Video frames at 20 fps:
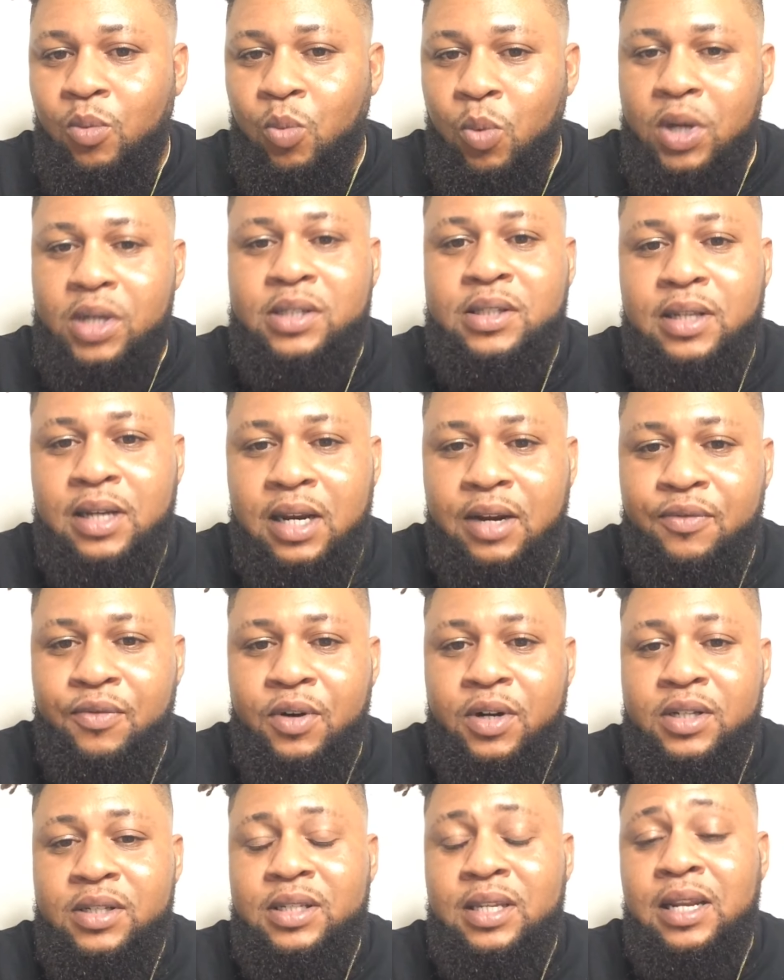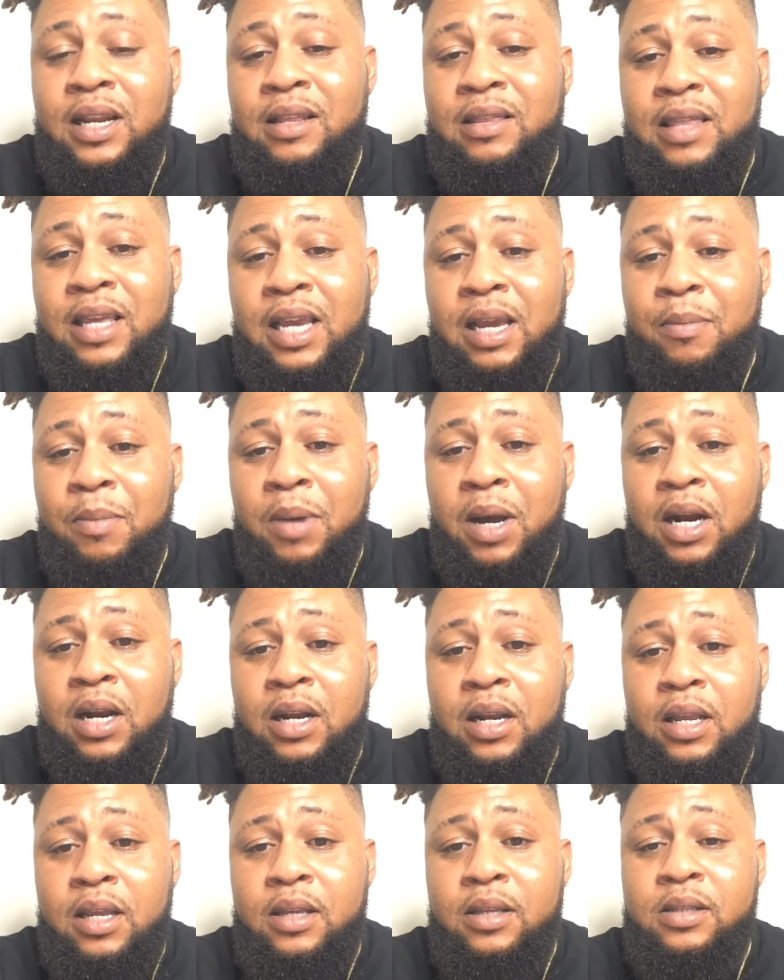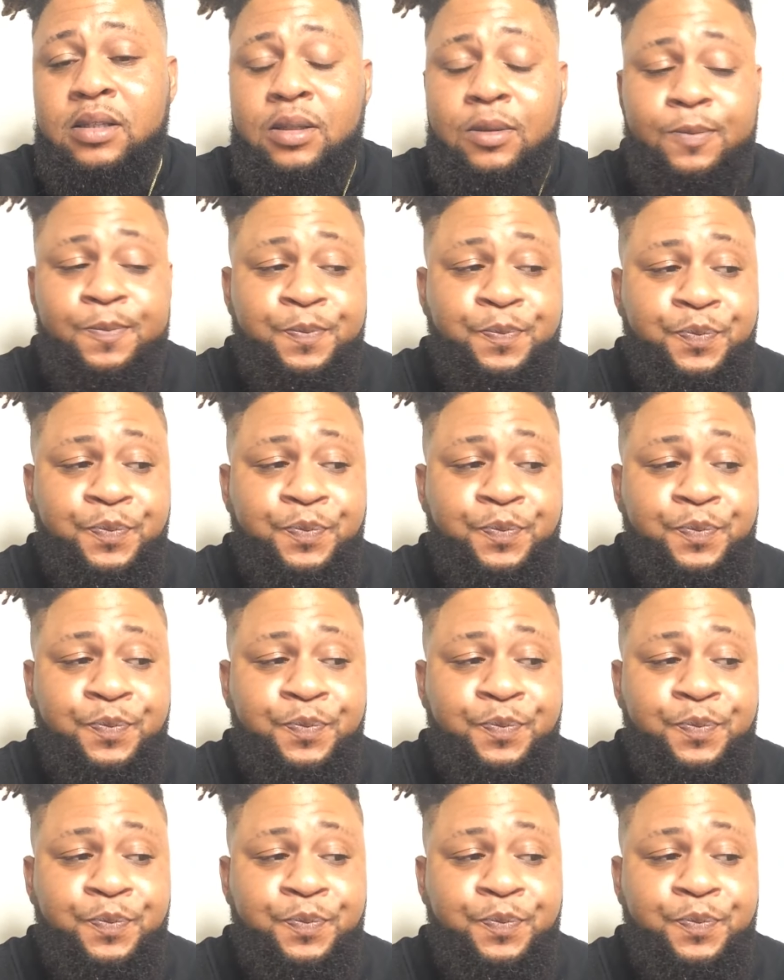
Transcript: What's the difference? See, the thing about it is